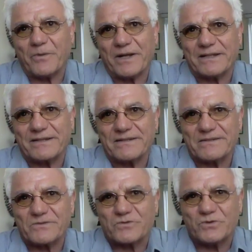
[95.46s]
well,
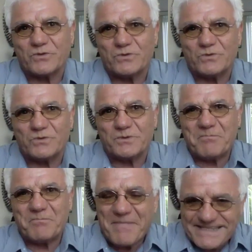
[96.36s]
to
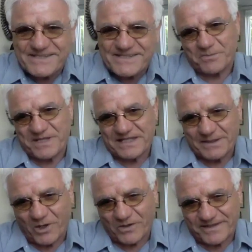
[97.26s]
make
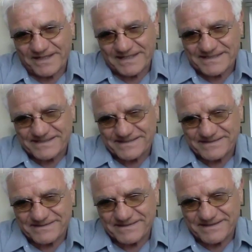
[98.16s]
something about
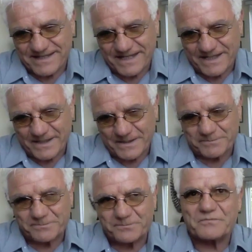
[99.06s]
these
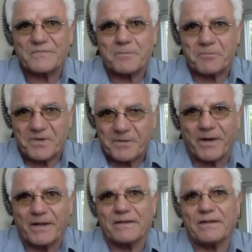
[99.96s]

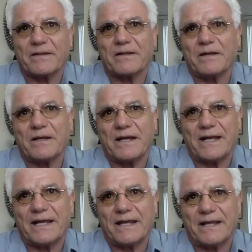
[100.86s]
people
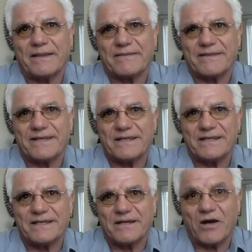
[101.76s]
and
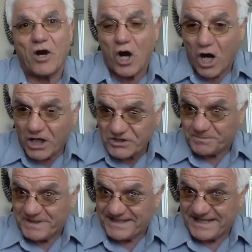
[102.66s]
the
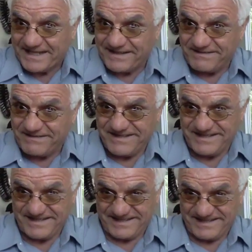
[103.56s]
hardship that they
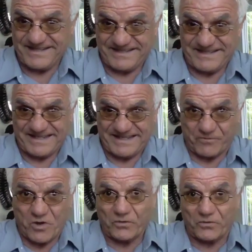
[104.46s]

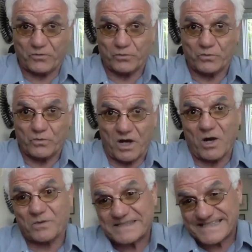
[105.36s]
have gone through
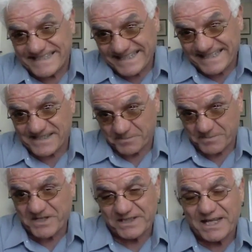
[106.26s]
all these years,
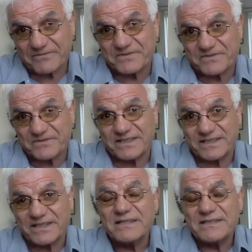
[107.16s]
especially after
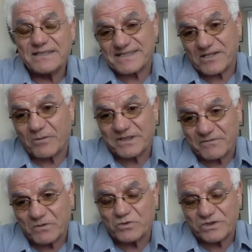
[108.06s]
the
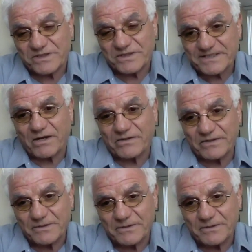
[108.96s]
Islamic Revolution in Iran.